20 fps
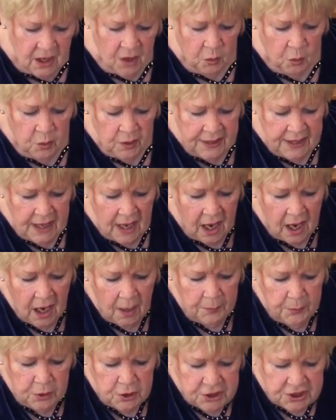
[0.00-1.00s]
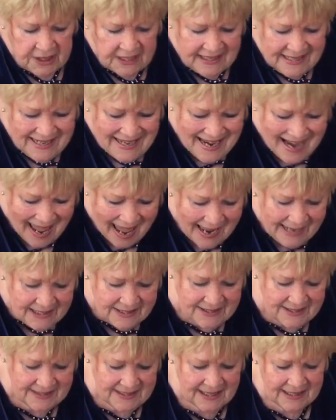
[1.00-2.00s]
We are putting
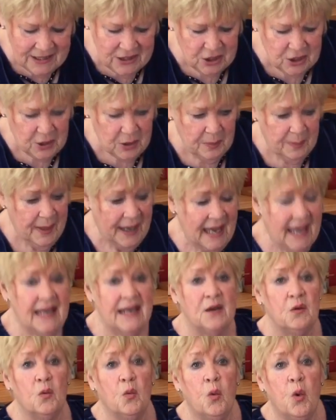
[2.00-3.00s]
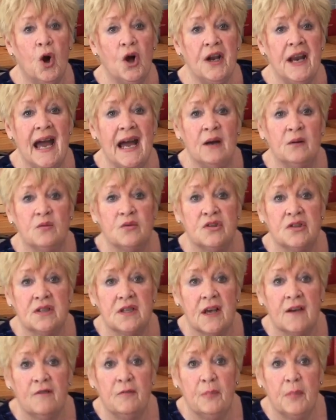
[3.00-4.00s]
next into the pan 1 ounce
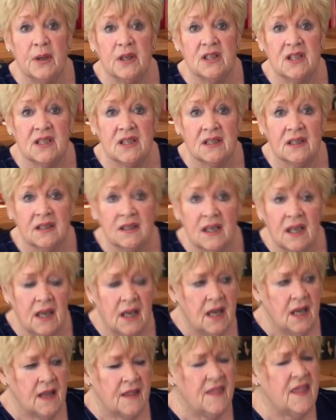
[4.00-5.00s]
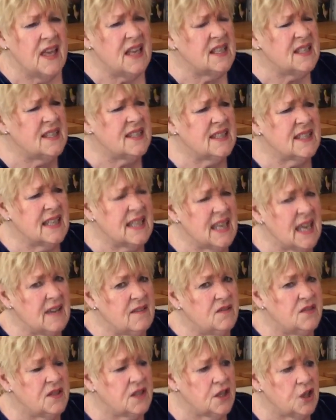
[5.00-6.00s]
of butter. This
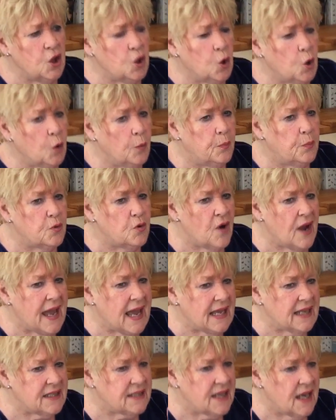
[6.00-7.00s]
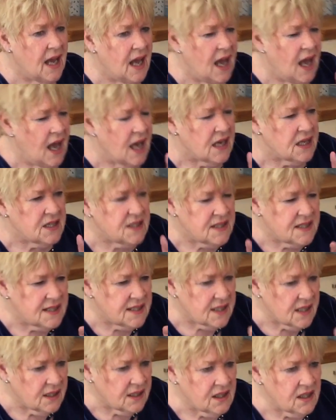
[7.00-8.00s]
gives your bread a
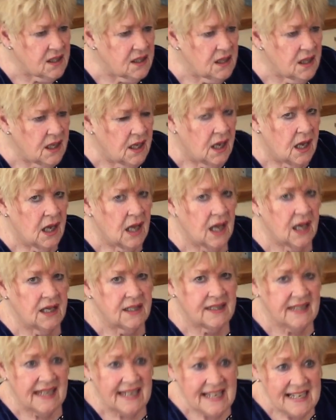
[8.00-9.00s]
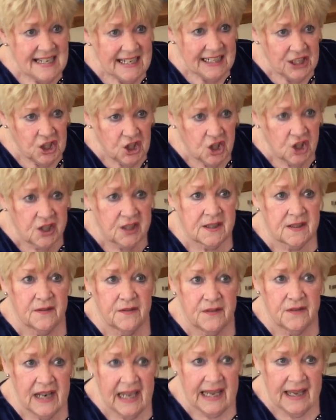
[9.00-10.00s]
subtle, delicious
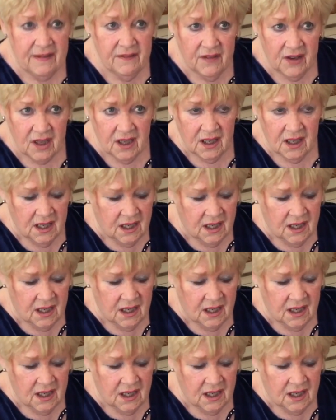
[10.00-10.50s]
flavour.